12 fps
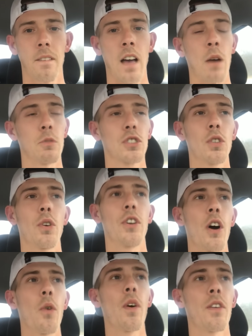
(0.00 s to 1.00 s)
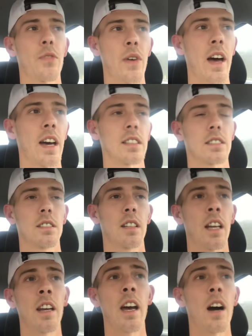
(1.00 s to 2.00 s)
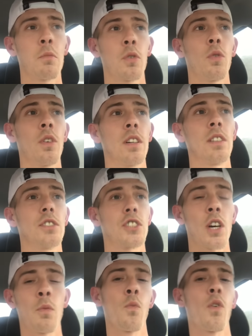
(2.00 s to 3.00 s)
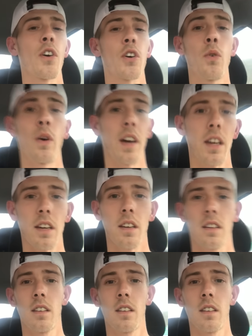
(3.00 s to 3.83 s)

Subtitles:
I was going nowhere fast, and now I'm going somewhere quick.